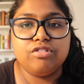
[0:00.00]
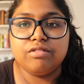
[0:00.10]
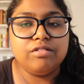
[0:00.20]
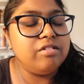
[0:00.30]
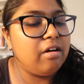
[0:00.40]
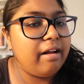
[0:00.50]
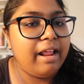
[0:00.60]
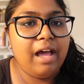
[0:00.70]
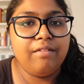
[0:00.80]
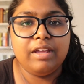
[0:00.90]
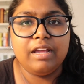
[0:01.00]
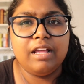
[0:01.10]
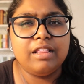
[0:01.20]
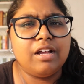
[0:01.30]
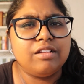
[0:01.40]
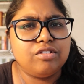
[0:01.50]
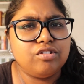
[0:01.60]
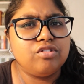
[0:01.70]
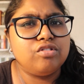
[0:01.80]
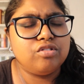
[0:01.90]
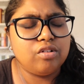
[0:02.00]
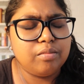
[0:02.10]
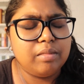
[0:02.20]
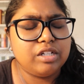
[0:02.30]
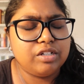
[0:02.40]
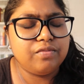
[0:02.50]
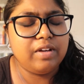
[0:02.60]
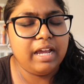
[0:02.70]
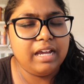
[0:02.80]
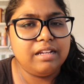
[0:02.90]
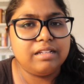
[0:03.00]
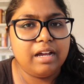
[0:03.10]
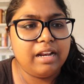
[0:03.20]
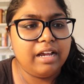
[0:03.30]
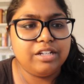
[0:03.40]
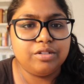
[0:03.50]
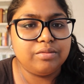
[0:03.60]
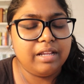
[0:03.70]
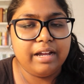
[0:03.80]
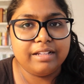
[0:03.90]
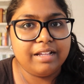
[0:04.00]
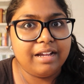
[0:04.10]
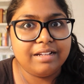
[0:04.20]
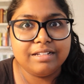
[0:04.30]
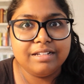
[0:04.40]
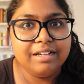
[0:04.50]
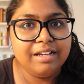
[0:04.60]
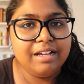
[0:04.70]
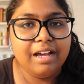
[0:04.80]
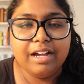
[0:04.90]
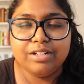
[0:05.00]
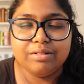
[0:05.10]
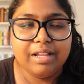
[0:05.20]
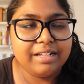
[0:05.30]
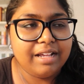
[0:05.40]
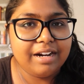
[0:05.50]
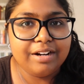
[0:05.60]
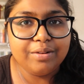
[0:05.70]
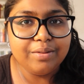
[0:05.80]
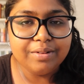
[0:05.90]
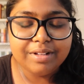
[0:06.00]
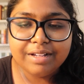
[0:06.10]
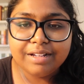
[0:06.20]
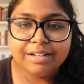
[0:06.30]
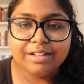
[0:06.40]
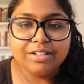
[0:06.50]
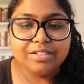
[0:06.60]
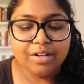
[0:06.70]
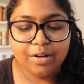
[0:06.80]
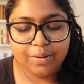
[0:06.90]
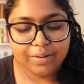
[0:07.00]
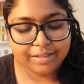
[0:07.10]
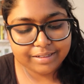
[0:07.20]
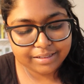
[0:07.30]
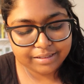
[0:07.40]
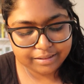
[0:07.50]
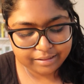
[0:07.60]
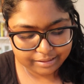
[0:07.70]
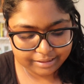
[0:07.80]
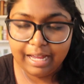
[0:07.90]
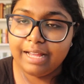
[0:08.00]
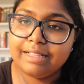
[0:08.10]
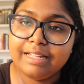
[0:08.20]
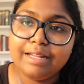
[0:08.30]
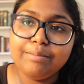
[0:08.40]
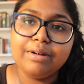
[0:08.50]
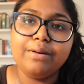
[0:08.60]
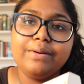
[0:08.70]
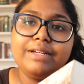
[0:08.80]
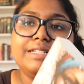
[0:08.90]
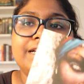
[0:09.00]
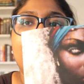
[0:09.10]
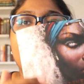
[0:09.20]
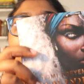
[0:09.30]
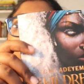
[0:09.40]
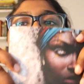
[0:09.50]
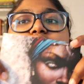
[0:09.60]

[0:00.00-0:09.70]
just not having it. And that's just so much of hate. And I don't like that. I don't like that at all. So sadly, I'm going to have